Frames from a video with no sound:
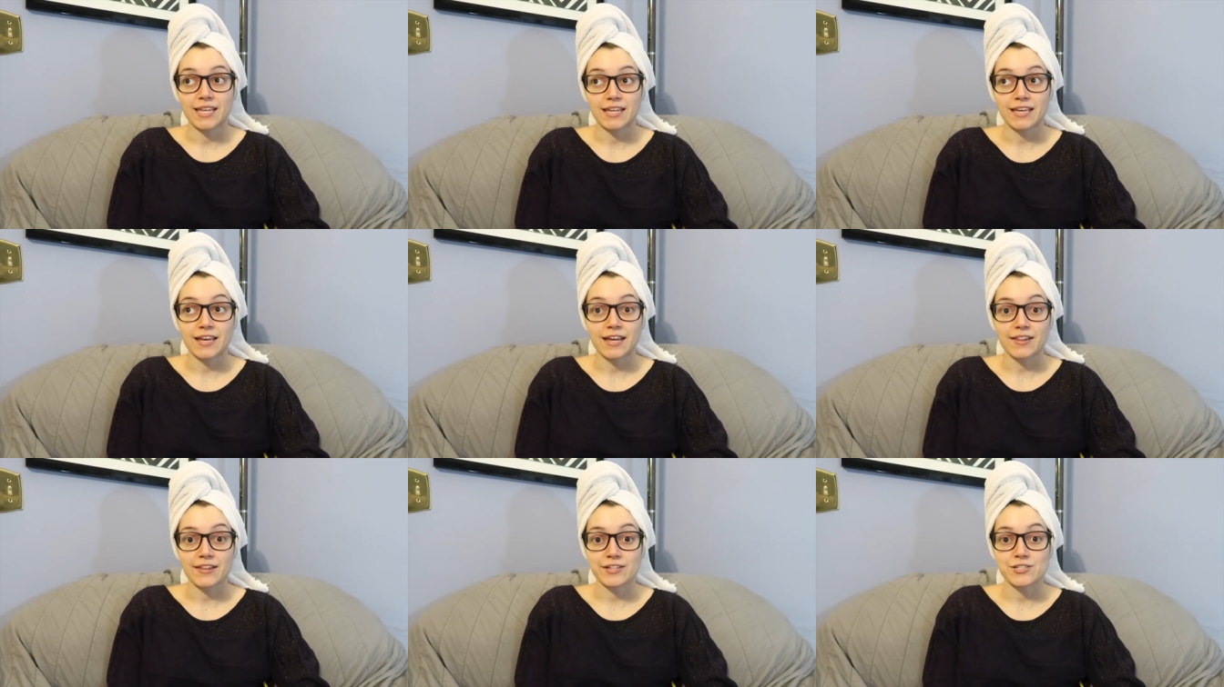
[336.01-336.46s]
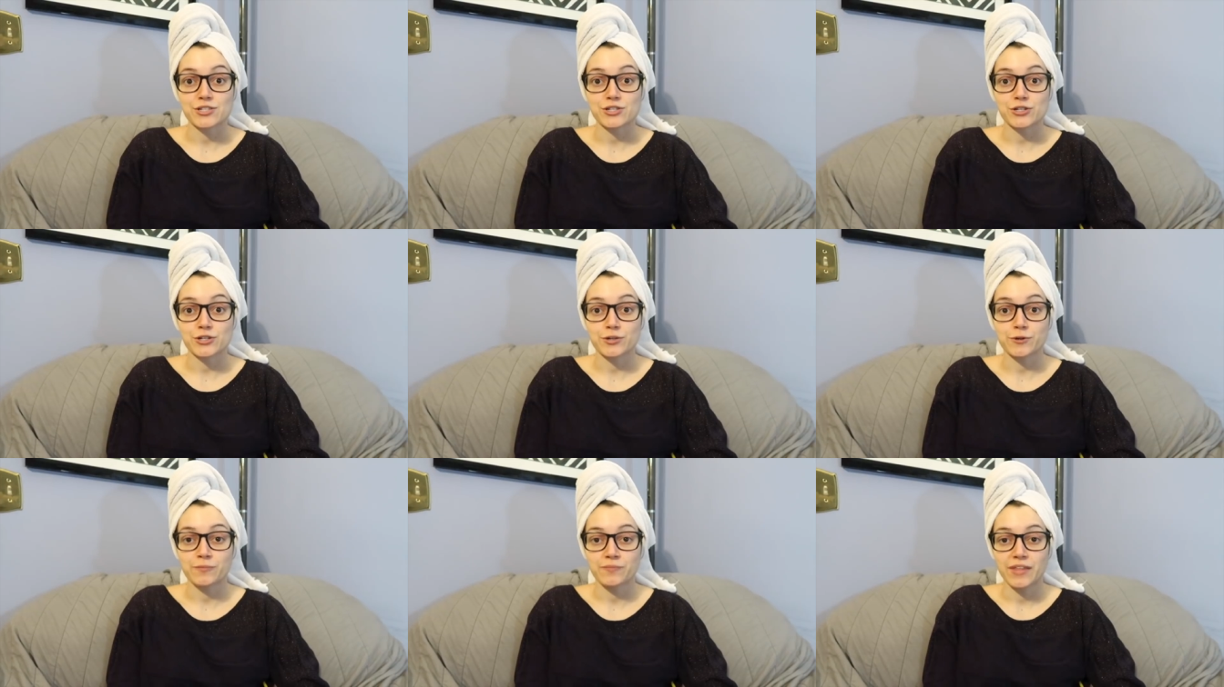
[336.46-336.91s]
Yeah, that's
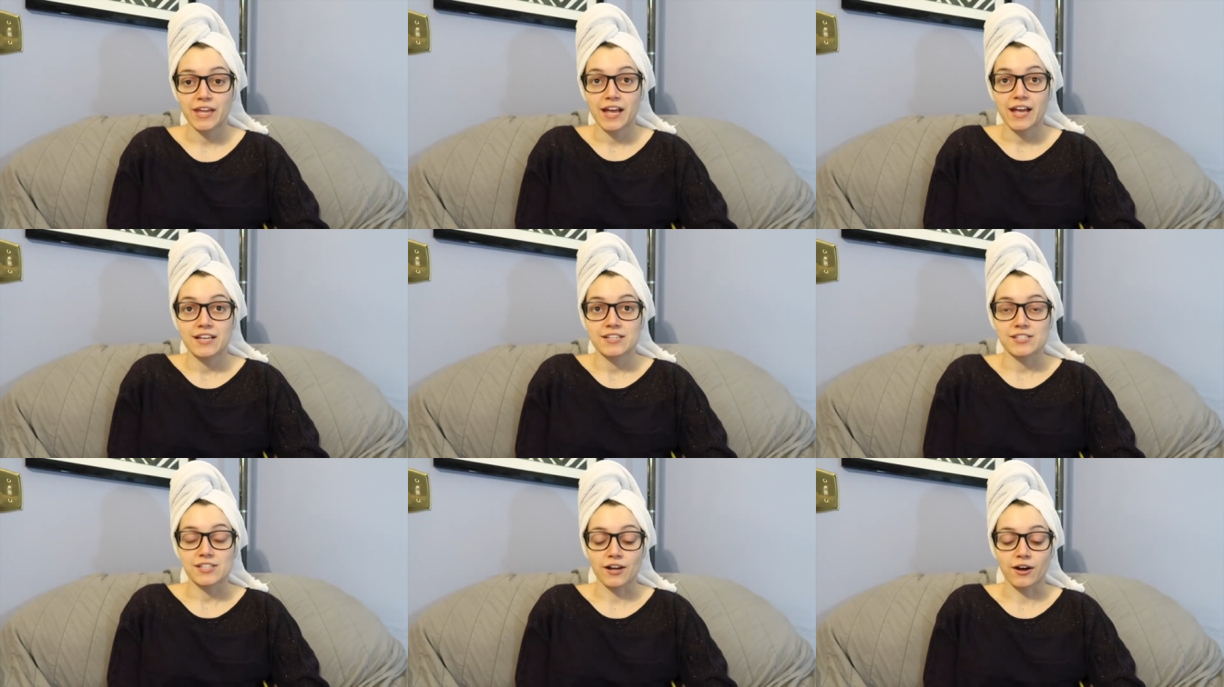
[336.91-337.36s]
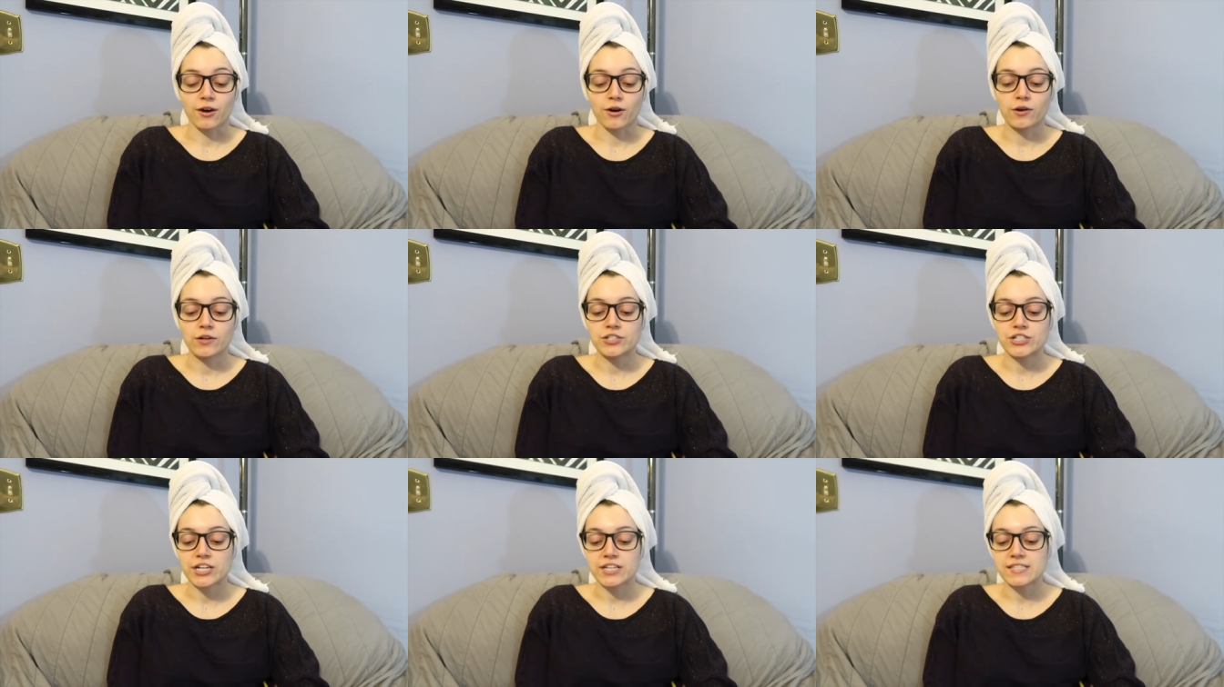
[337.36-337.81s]
true.
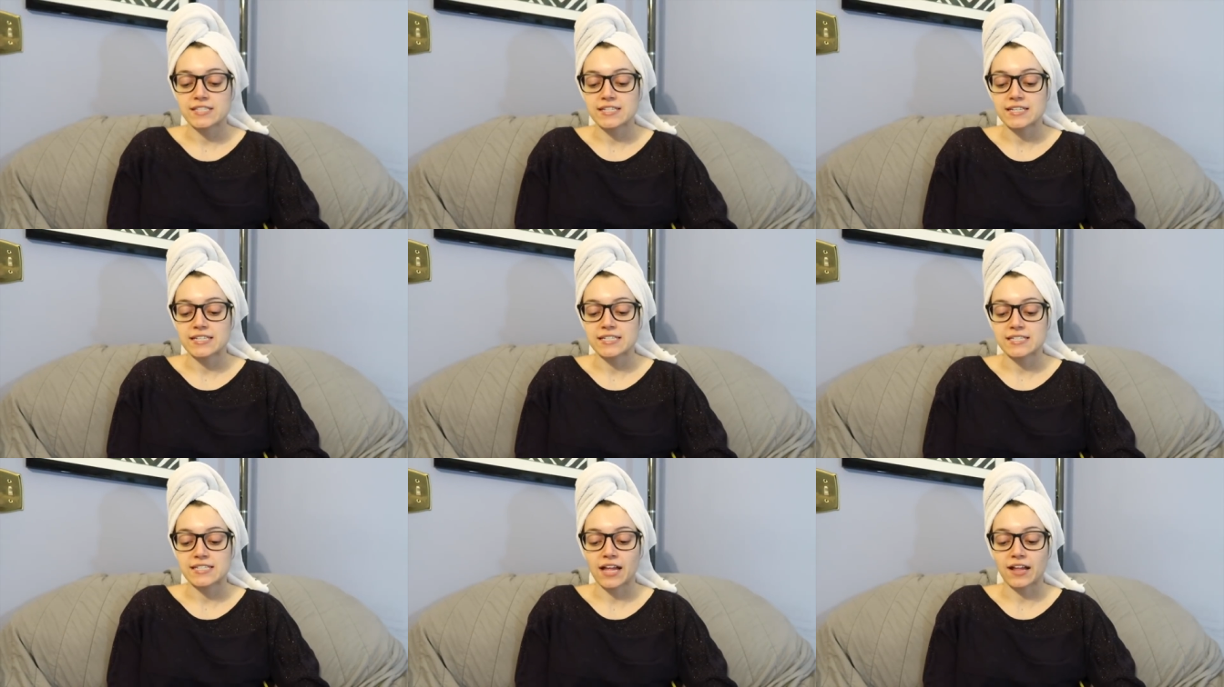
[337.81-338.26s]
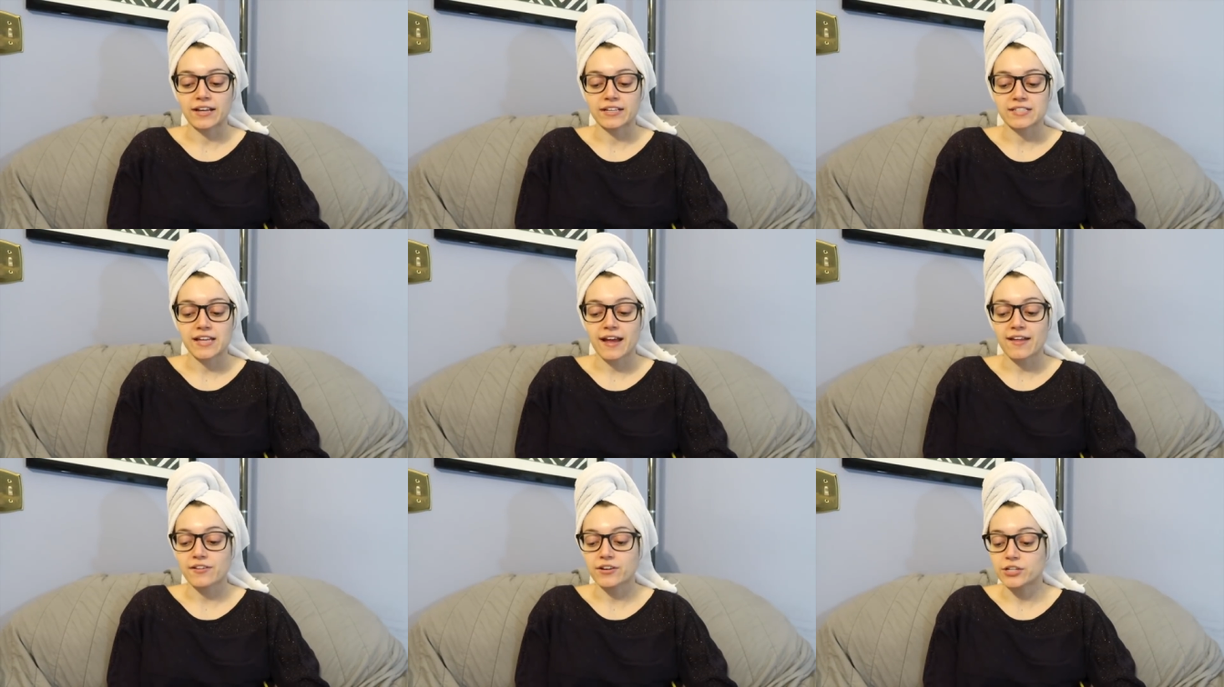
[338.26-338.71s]
So JC is
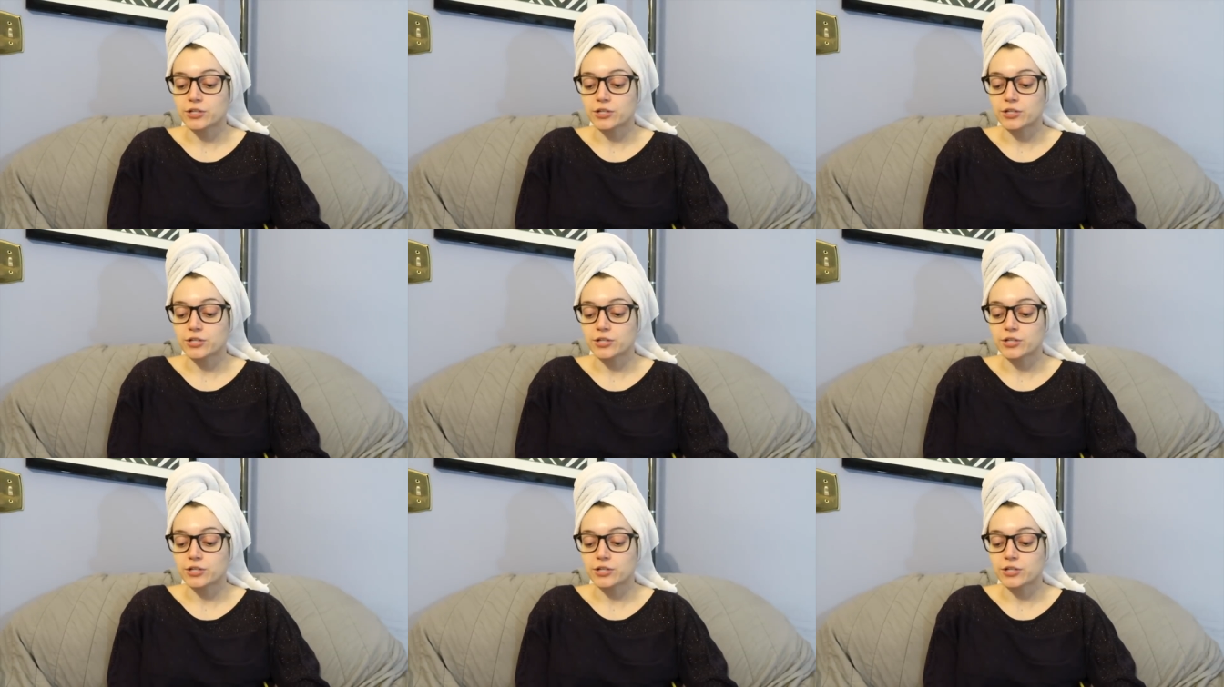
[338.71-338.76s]
telling Tyler,